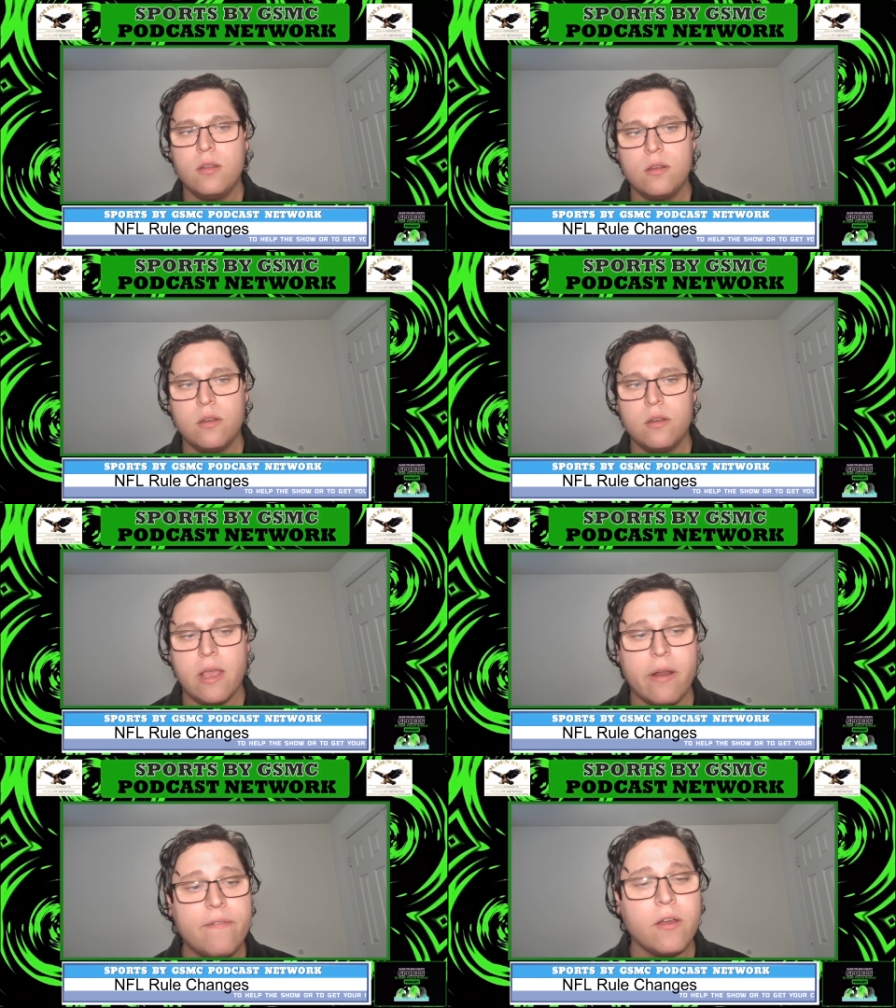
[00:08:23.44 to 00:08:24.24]
the N
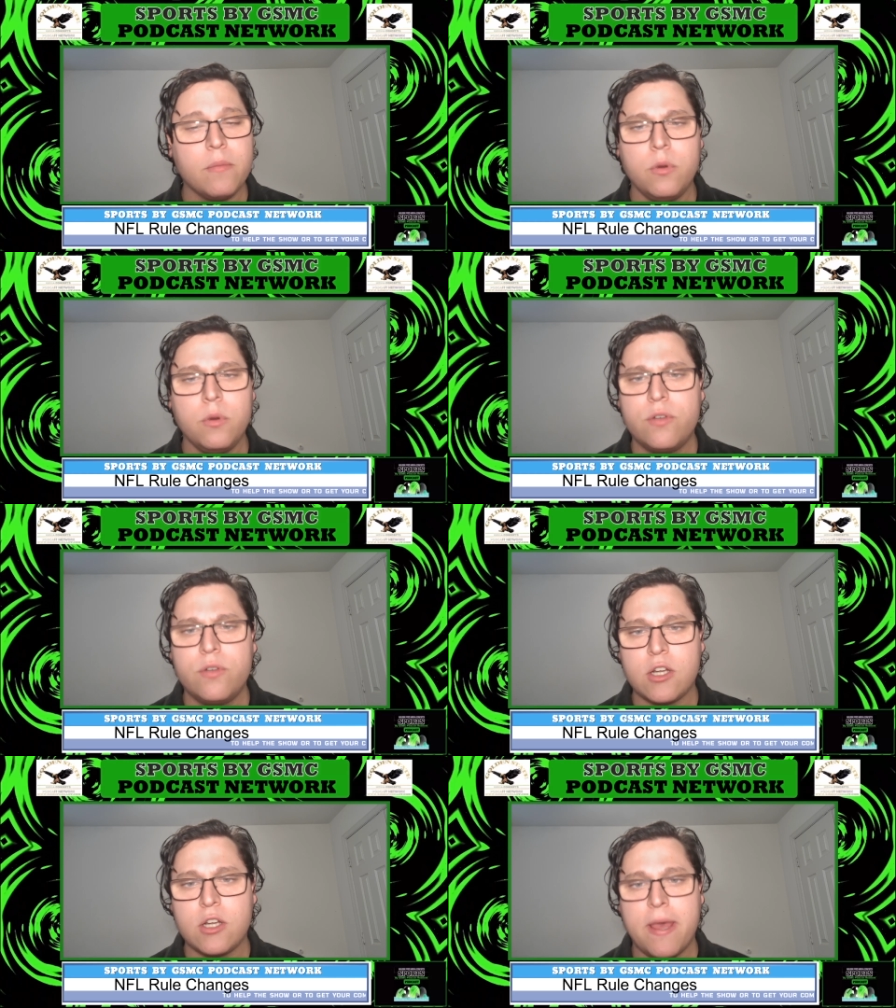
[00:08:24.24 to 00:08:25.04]
F L moved
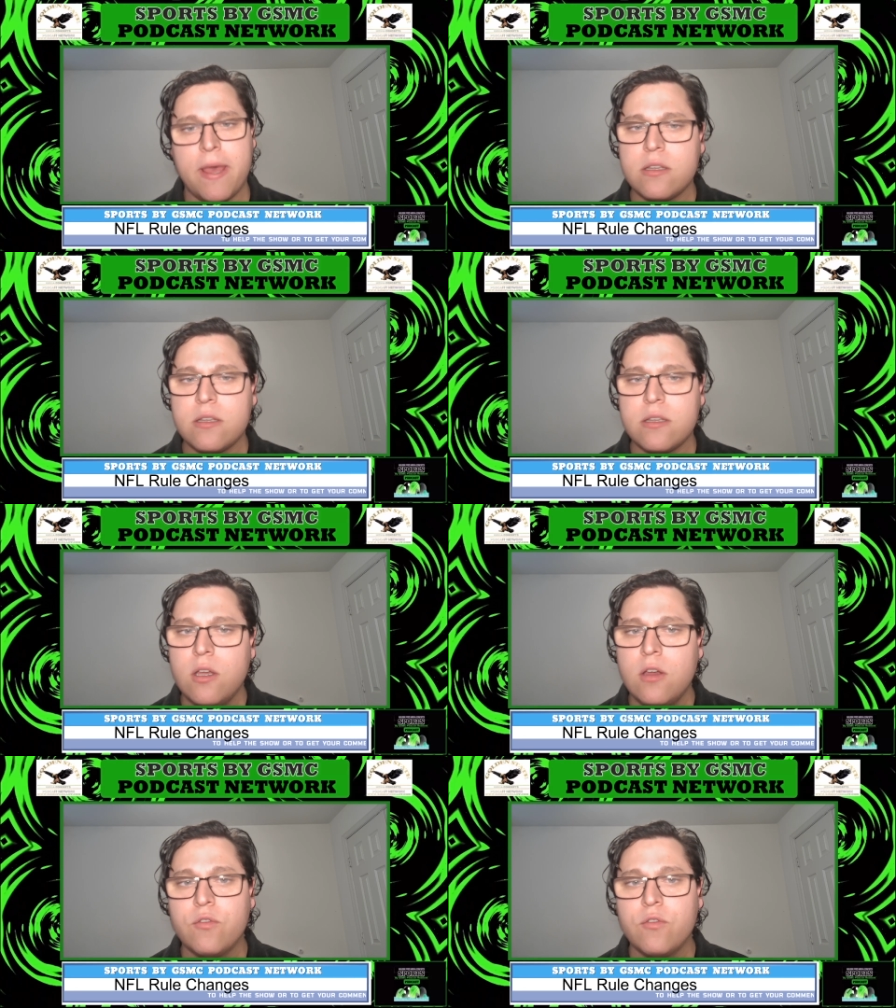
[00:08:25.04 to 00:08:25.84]
touchbacks
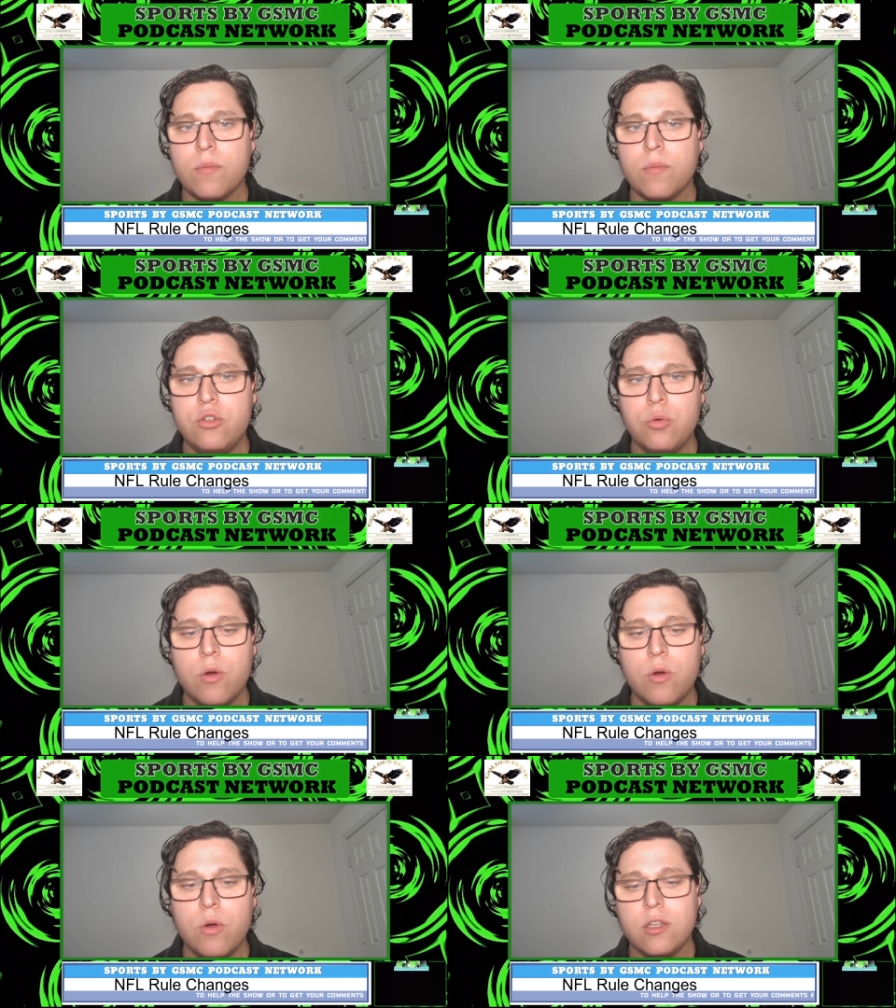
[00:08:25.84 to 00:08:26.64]
from the
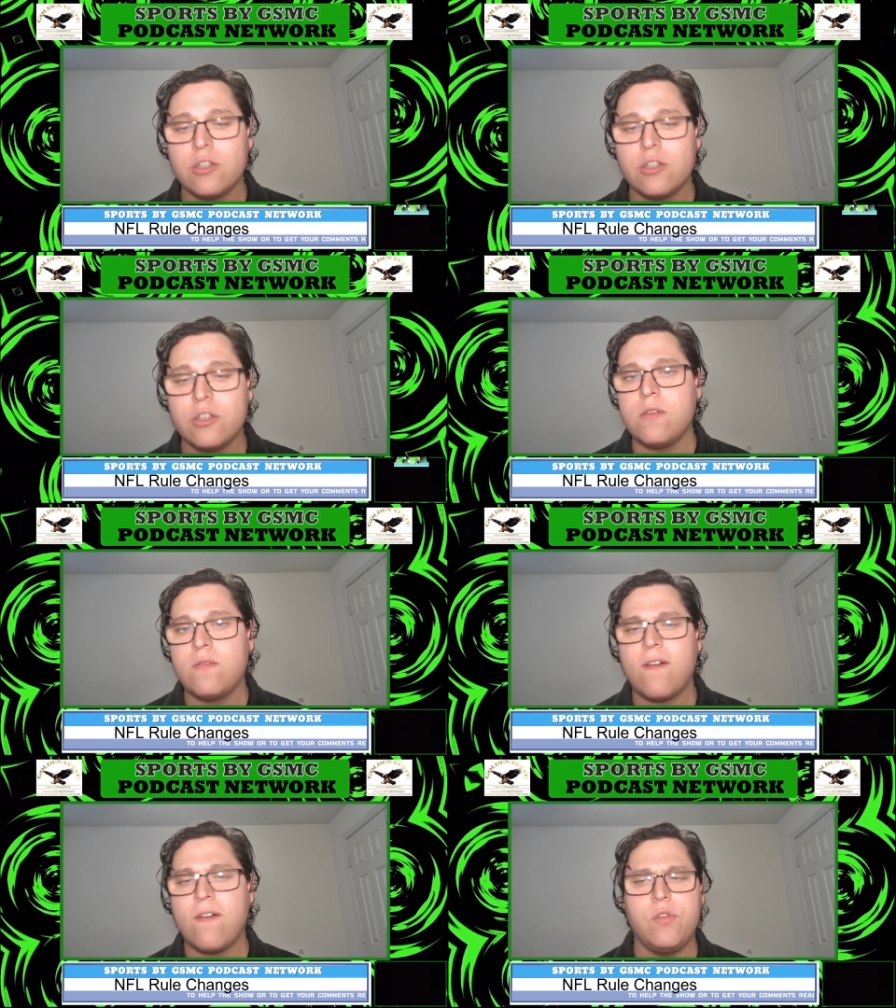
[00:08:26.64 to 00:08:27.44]
twenty to the
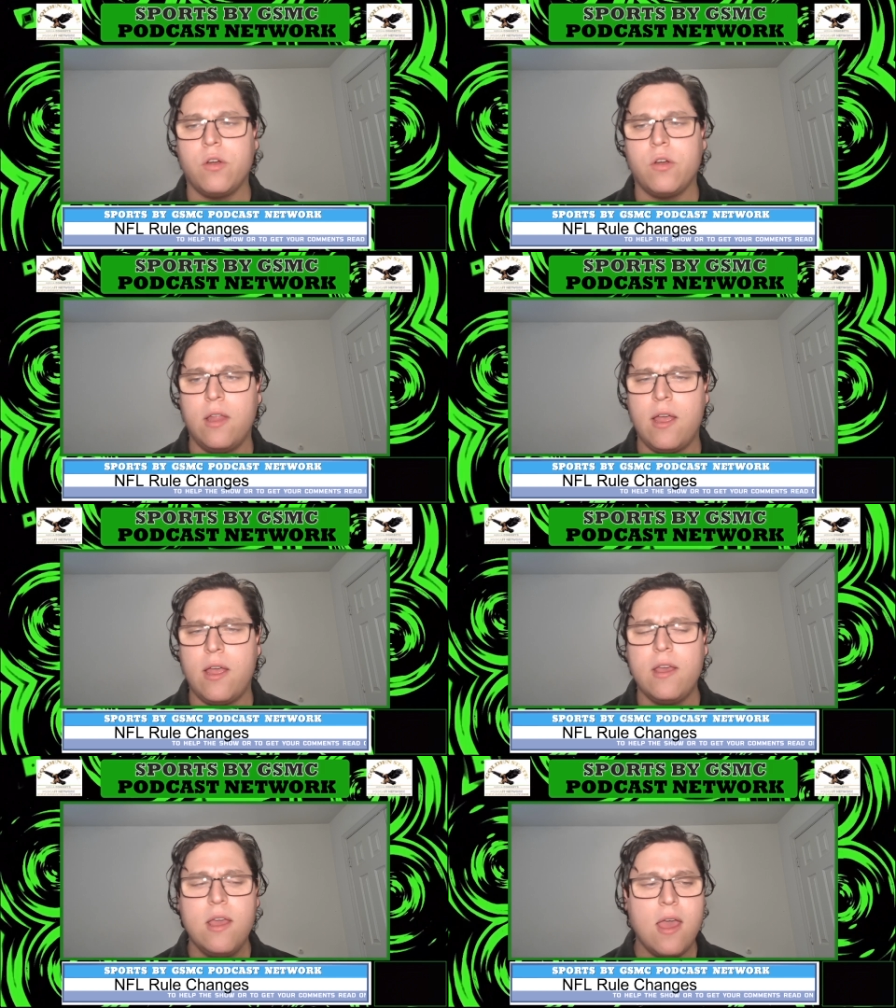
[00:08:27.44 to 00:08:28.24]
twenty-five-yard line
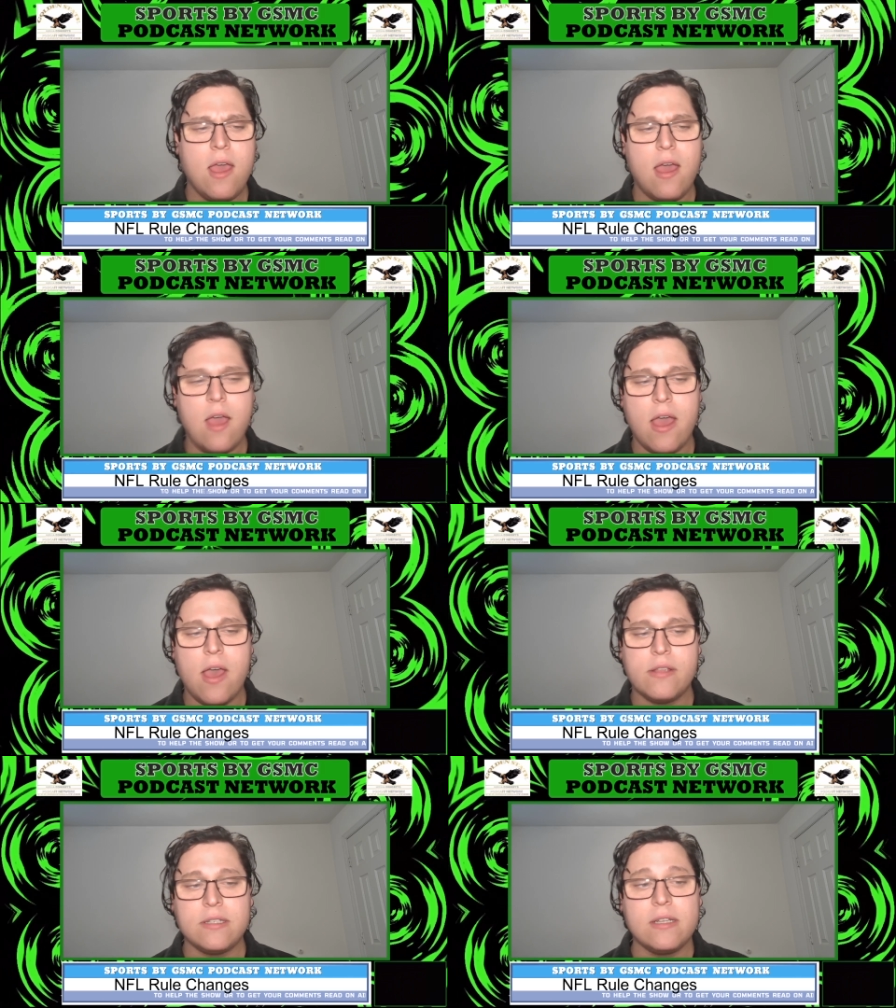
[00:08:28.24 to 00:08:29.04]

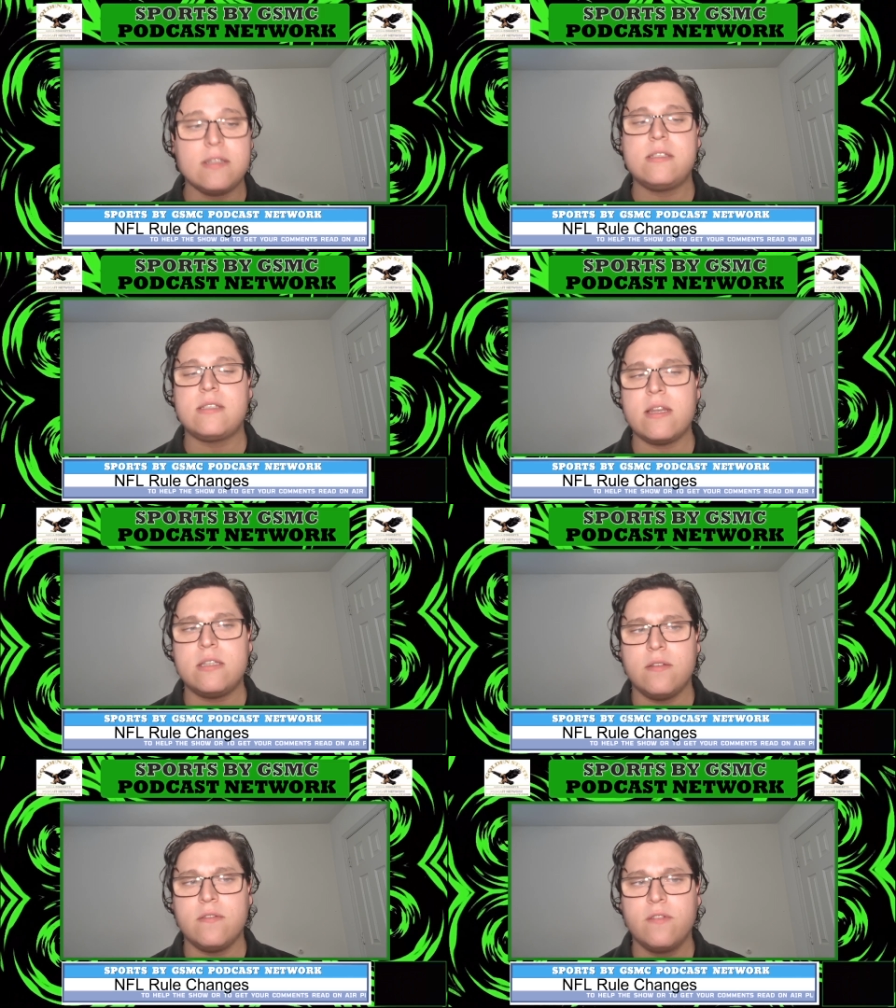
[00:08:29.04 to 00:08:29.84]
as an
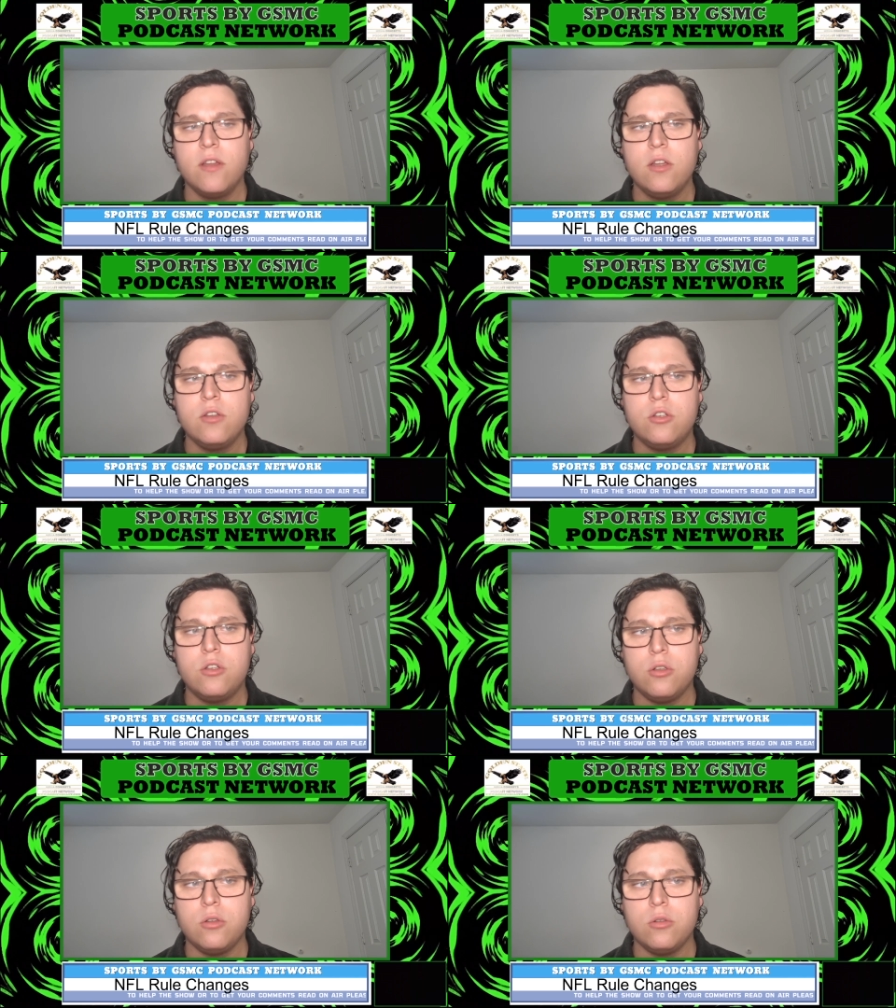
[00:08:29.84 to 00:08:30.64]
incentive
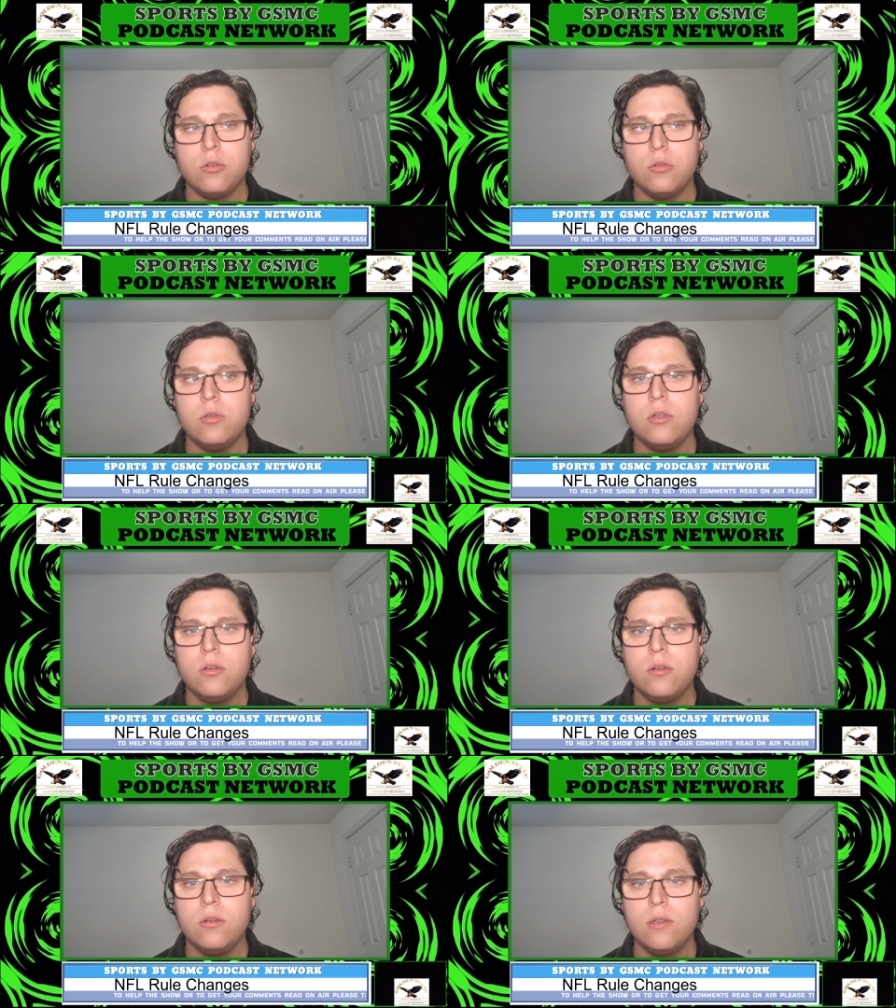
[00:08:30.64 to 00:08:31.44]
to
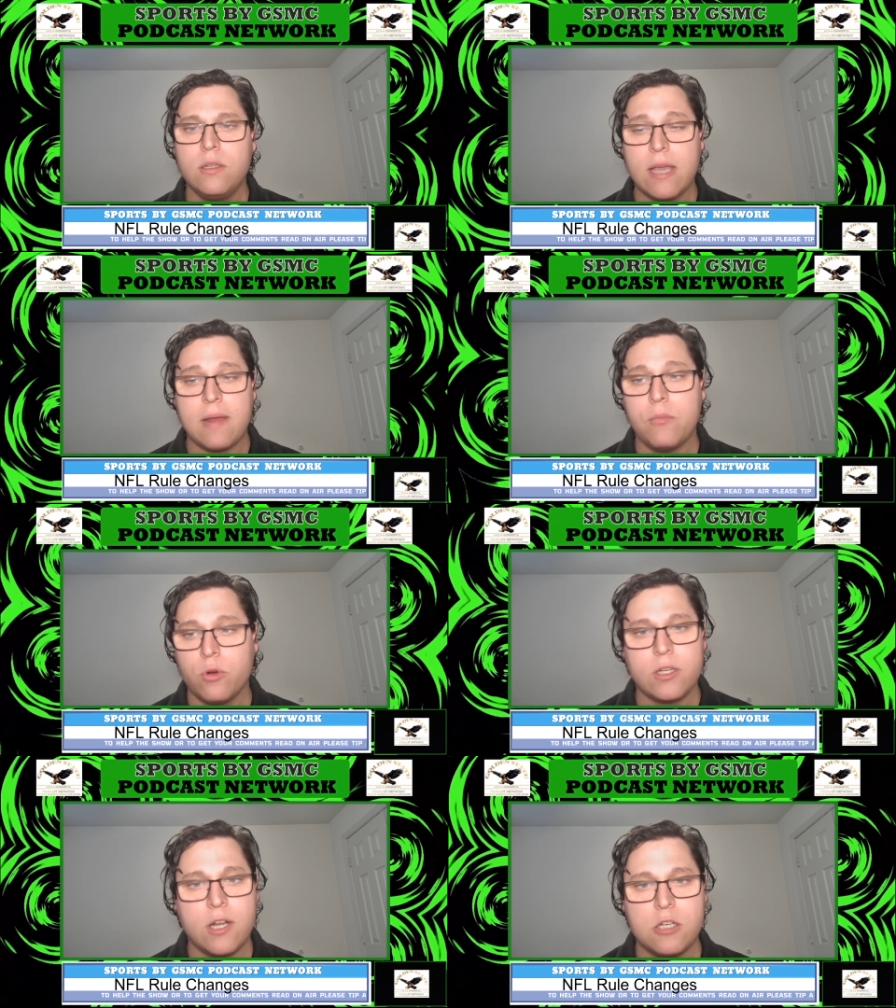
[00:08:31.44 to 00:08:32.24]
get more
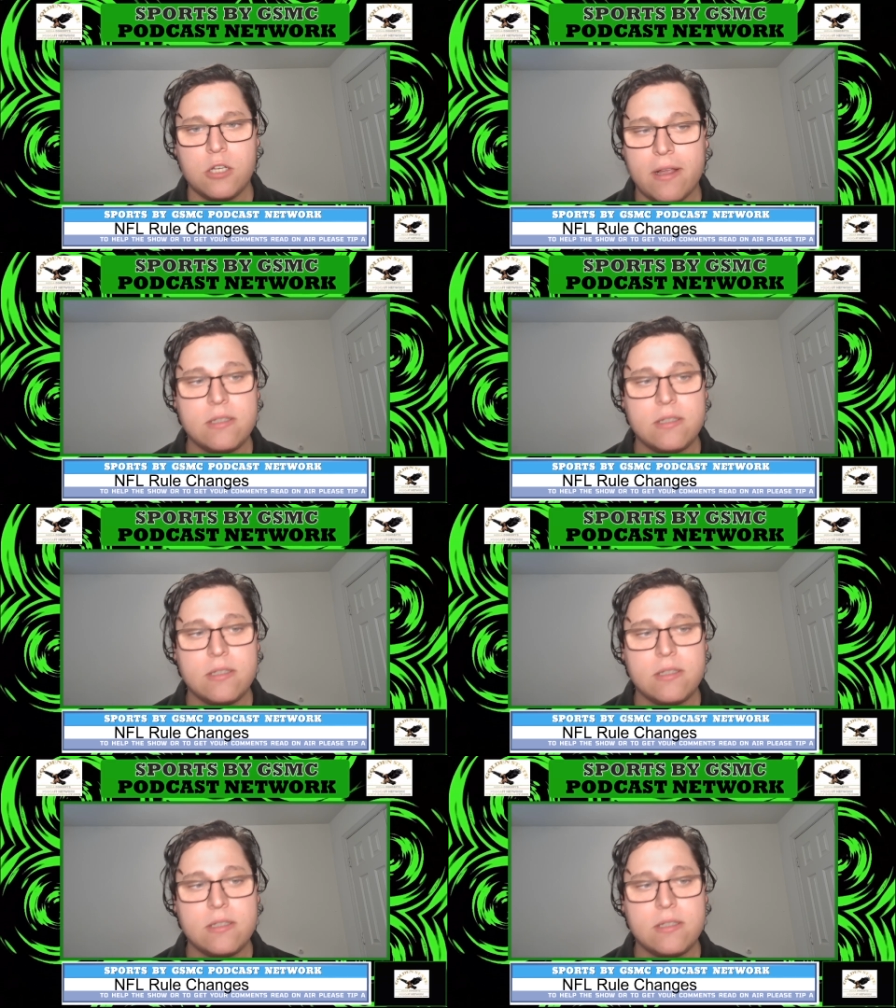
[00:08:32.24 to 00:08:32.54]
touchbacks.